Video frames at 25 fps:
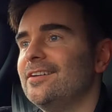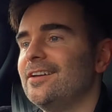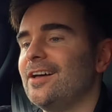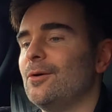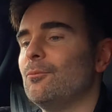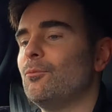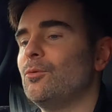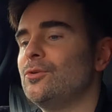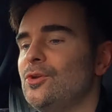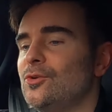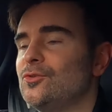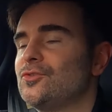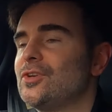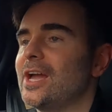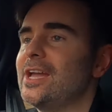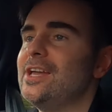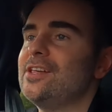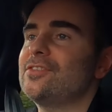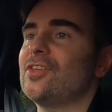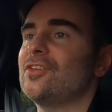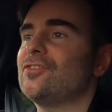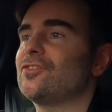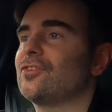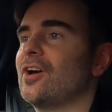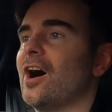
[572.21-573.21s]
And when you
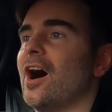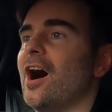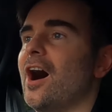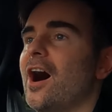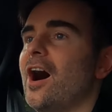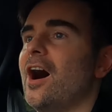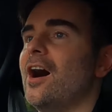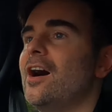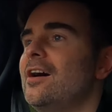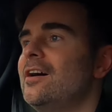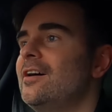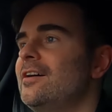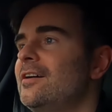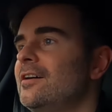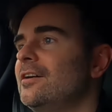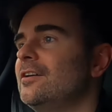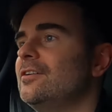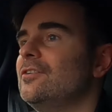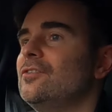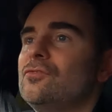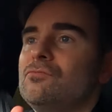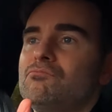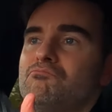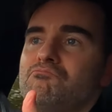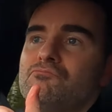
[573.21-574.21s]
take this car
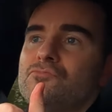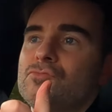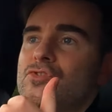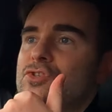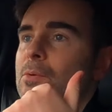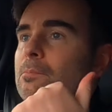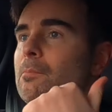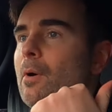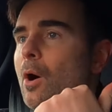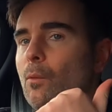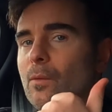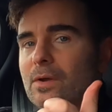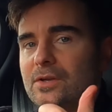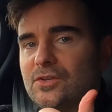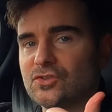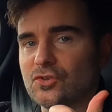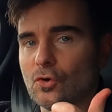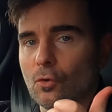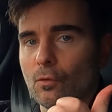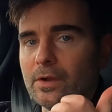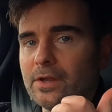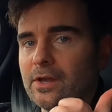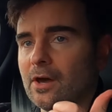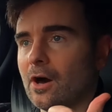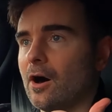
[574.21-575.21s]
to
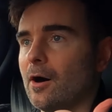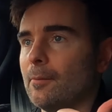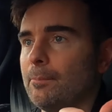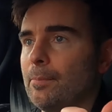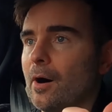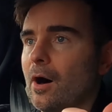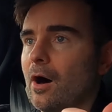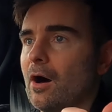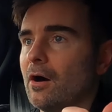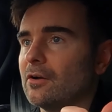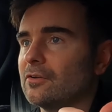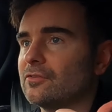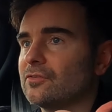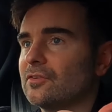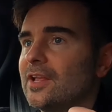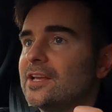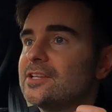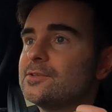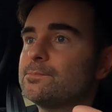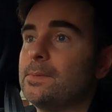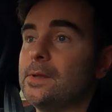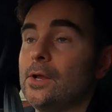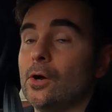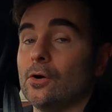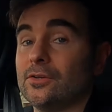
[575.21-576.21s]
multi-story car parks,
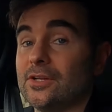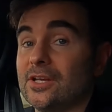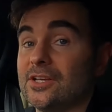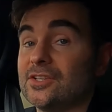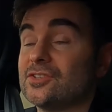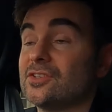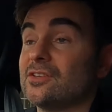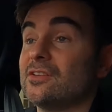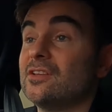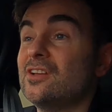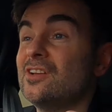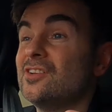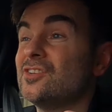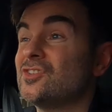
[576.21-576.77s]
let's be honest,